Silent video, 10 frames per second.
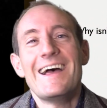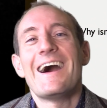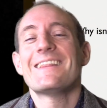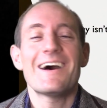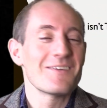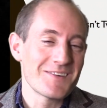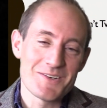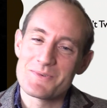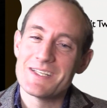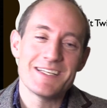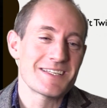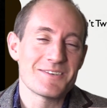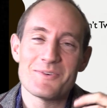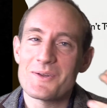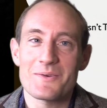And that, of course, will lead to the
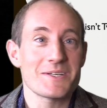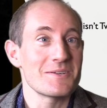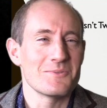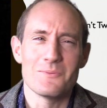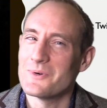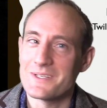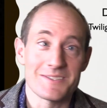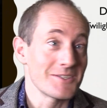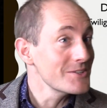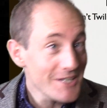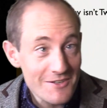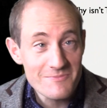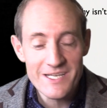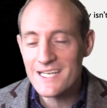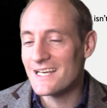follow up question of, well, what does good enough
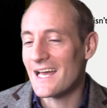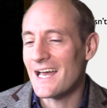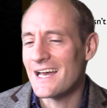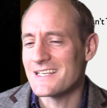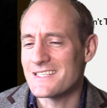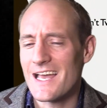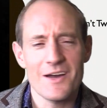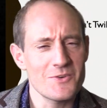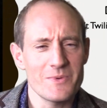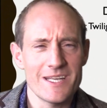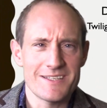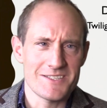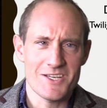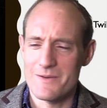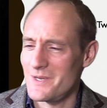mean? And how do we
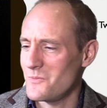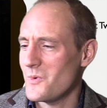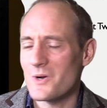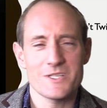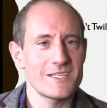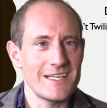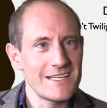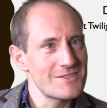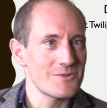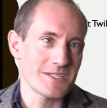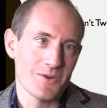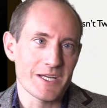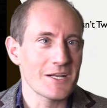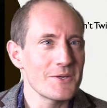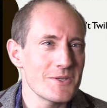determine what is or is not
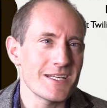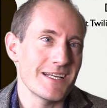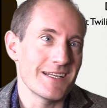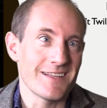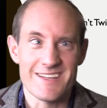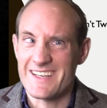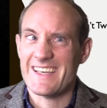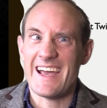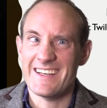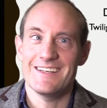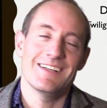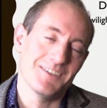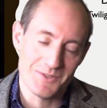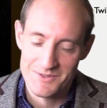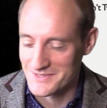included in the canon
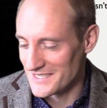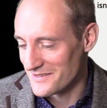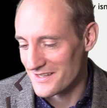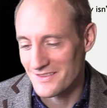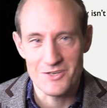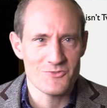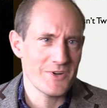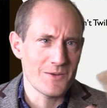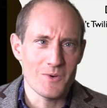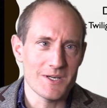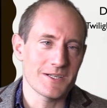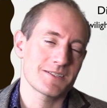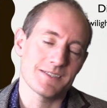or, you know, the, the great works?